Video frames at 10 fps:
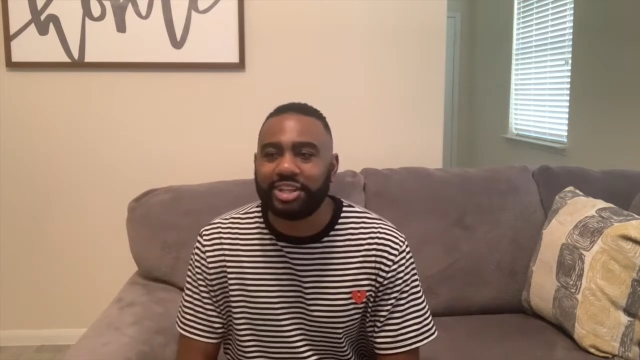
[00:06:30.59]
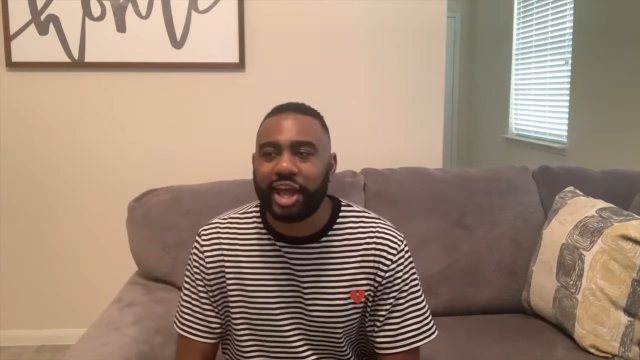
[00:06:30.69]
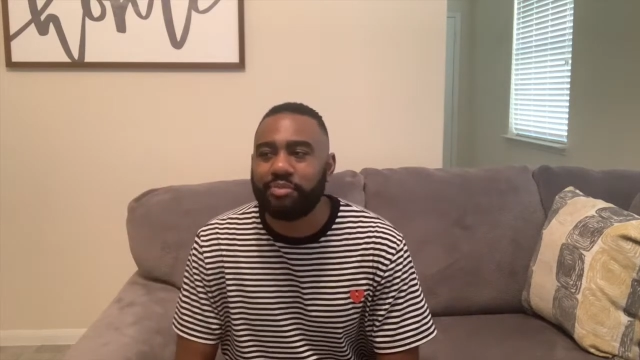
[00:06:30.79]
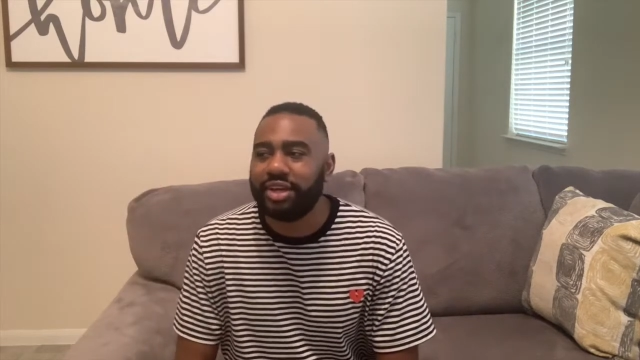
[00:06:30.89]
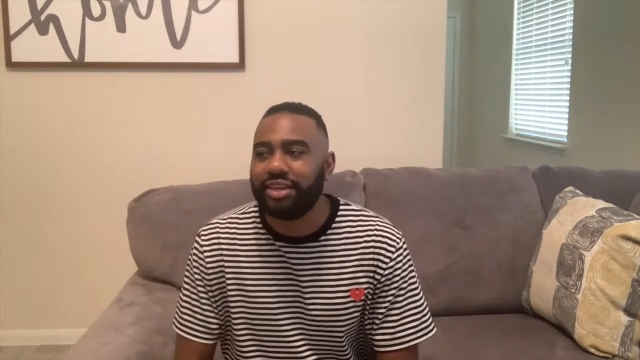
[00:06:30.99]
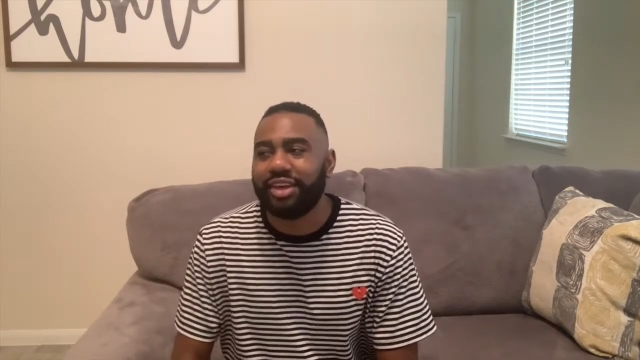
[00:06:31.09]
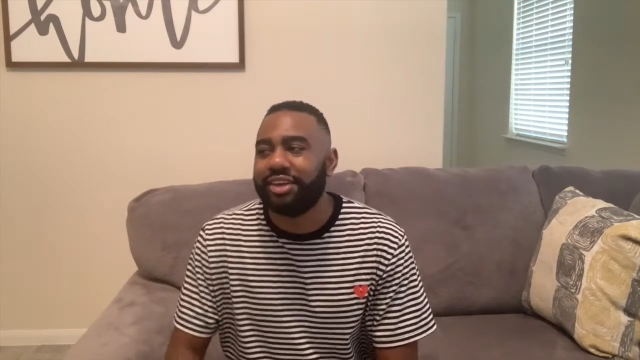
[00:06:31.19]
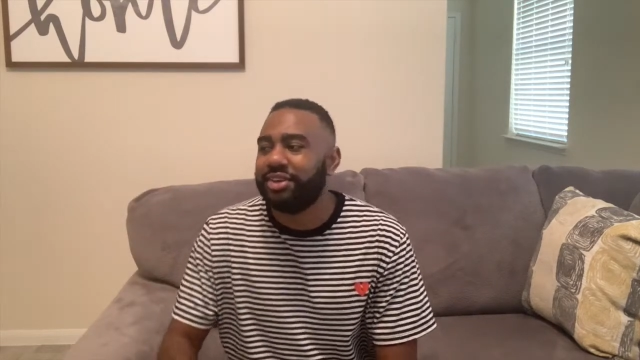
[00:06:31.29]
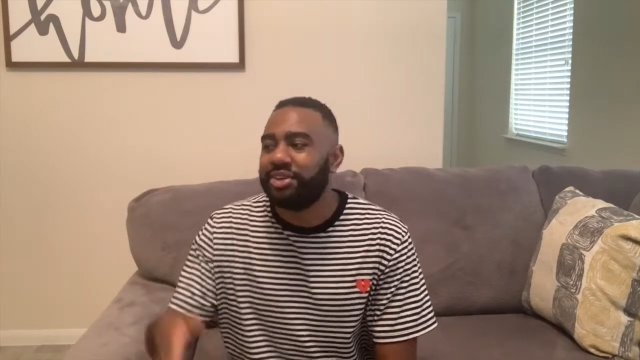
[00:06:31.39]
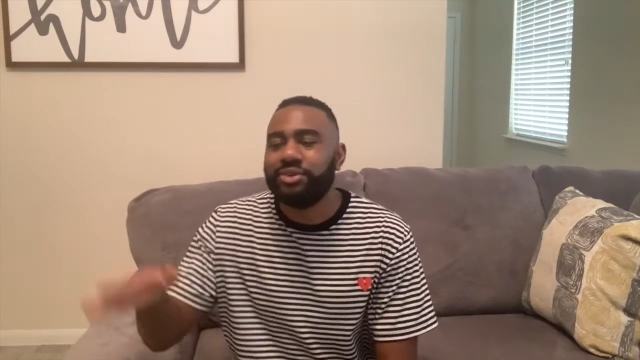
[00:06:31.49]
if
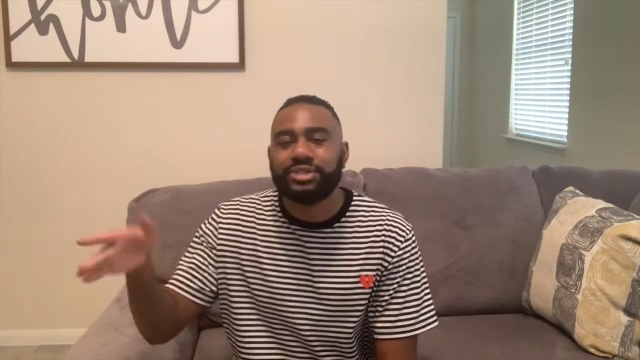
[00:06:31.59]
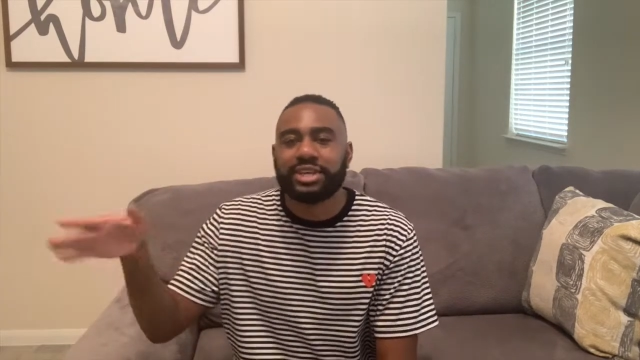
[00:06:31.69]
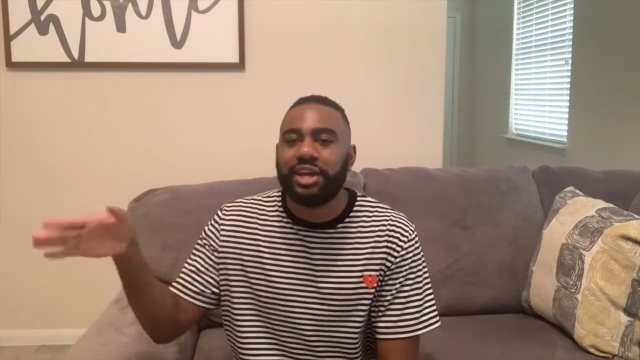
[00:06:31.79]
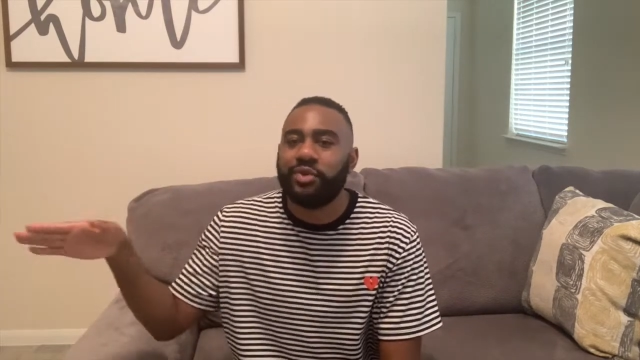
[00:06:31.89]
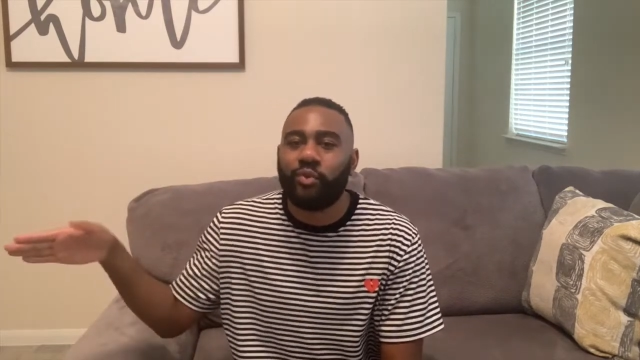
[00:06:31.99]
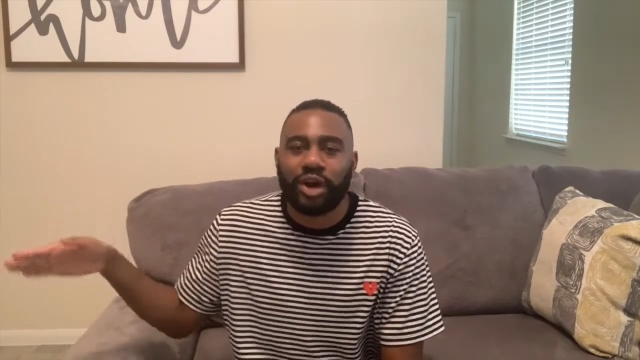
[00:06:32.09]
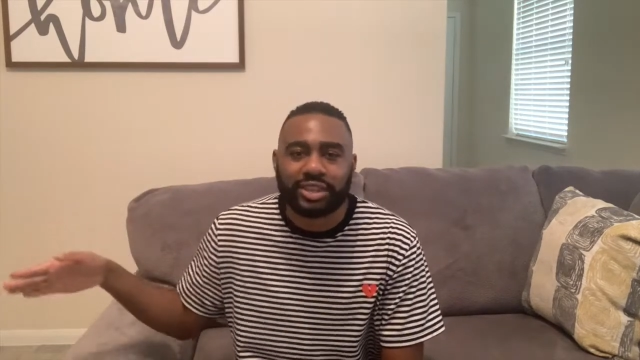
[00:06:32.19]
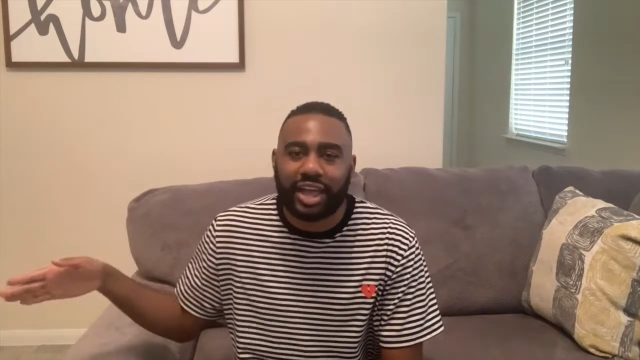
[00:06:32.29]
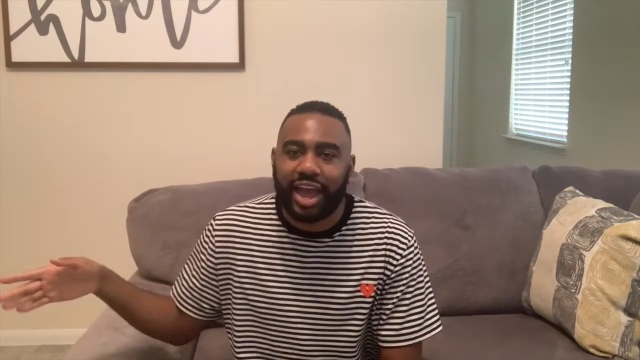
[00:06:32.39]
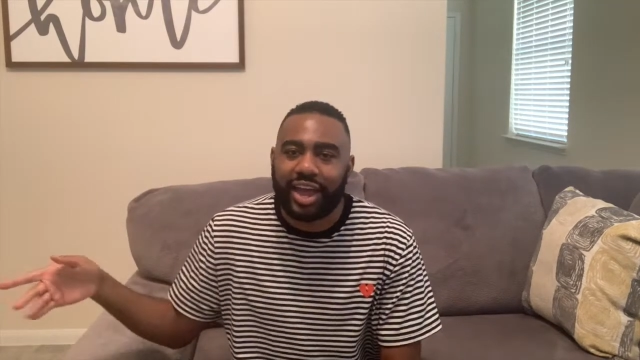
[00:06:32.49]
you tell them one
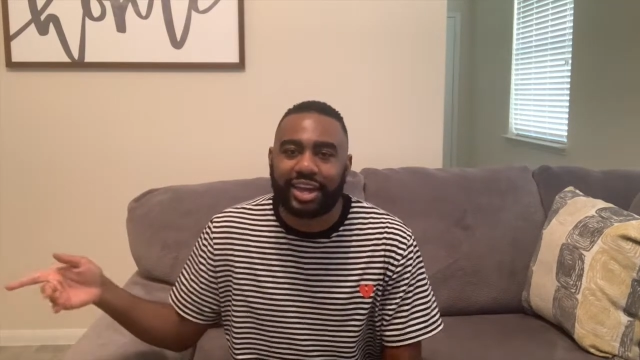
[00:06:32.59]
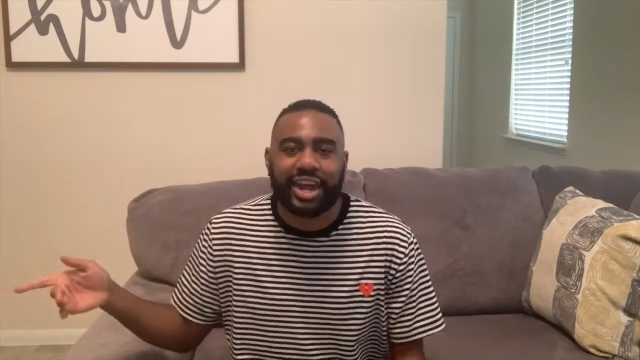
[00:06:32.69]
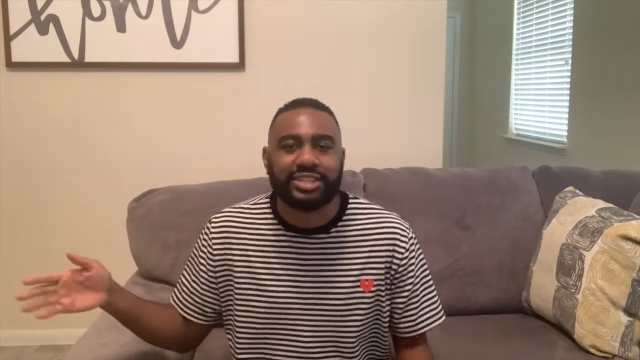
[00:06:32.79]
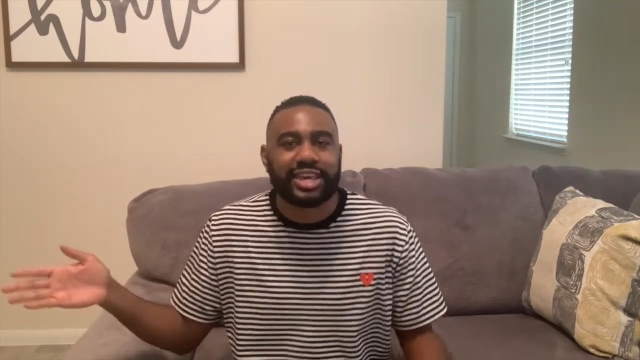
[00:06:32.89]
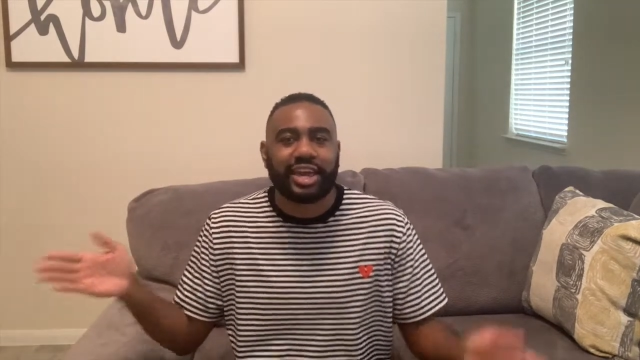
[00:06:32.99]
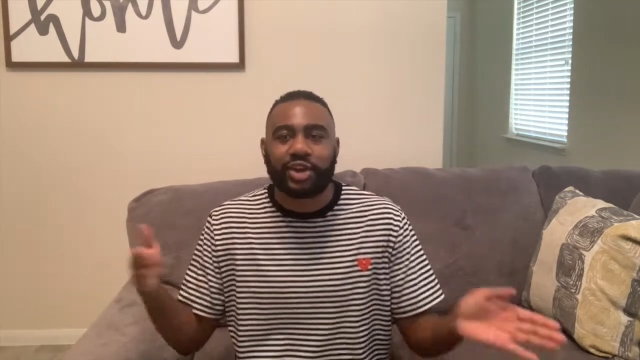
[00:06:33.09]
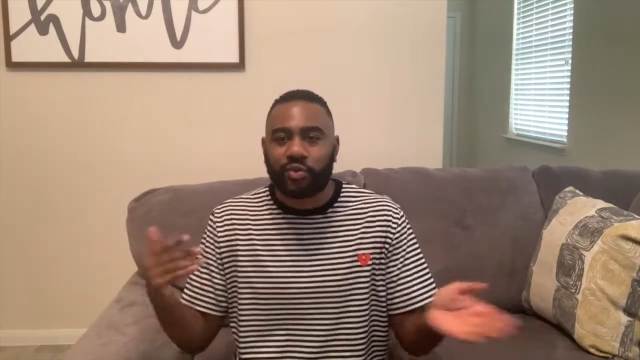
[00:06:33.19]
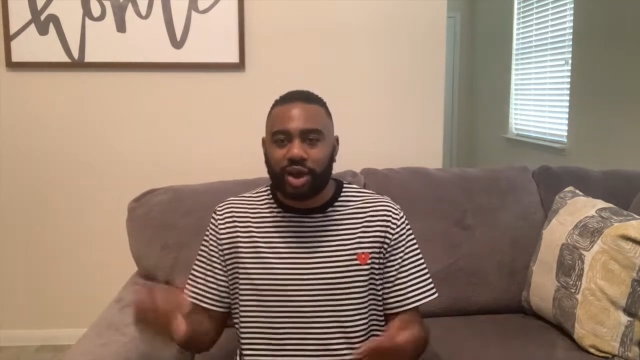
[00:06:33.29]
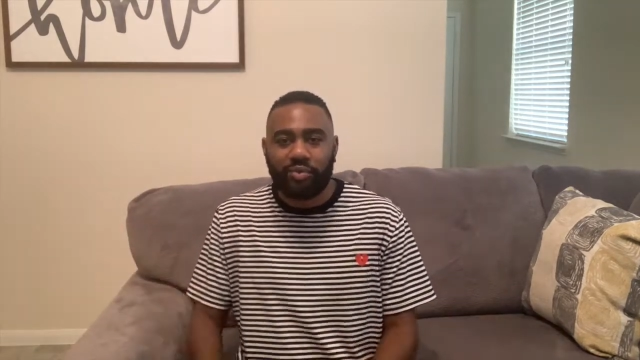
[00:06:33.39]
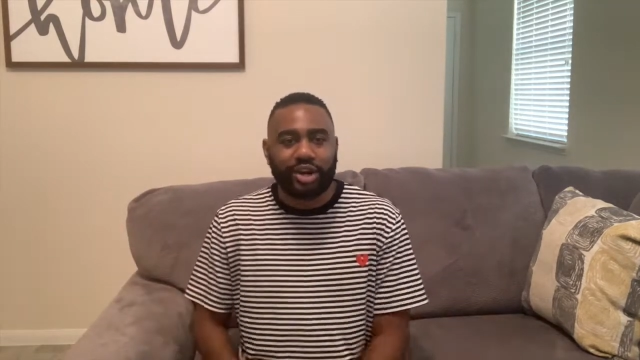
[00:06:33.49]
thing and they take it and
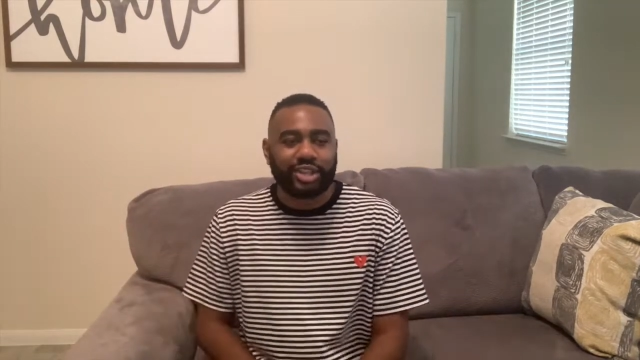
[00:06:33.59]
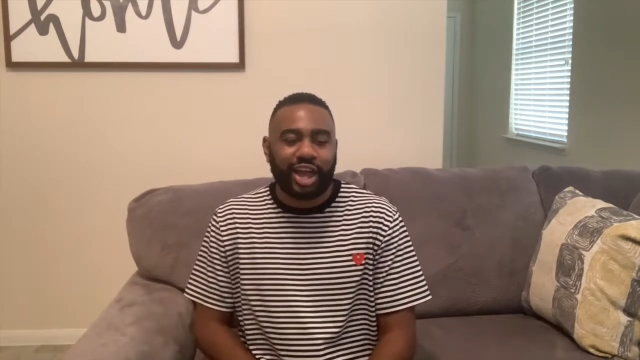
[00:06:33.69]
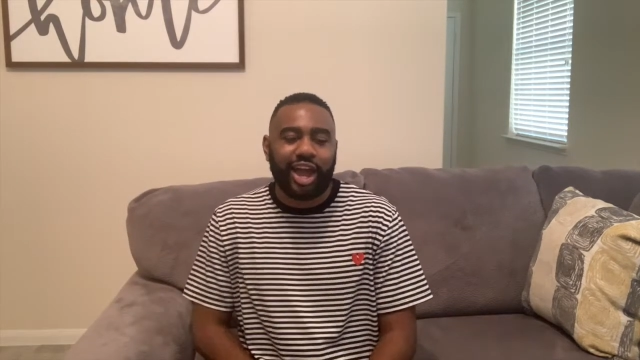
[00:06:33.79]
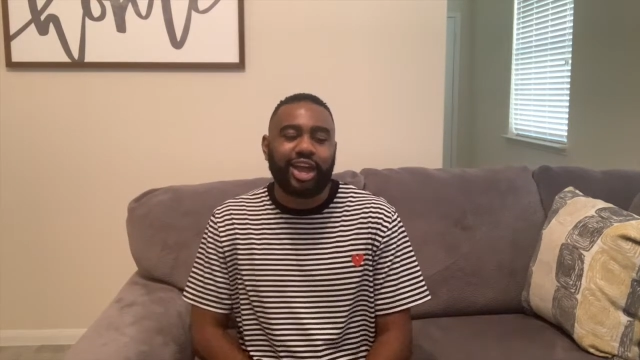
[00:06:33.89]
run with it,